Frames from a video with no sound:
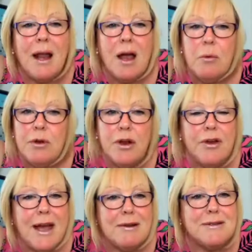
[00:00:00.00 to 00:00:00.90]
and I will
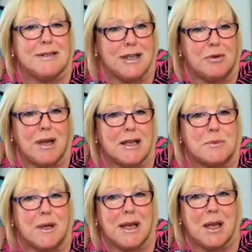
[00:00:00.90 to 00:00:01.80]
no doubt see you
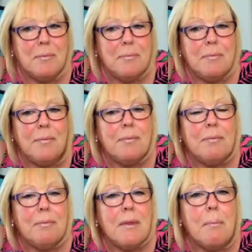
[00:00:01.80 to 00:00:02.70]
next week.
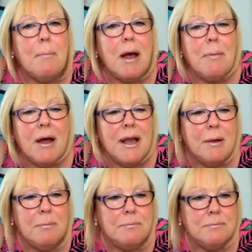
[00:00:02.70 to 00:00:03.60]

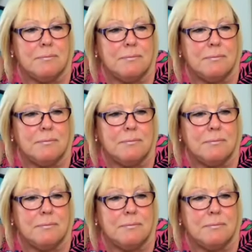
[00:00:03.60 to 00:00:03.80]
Bye-bye.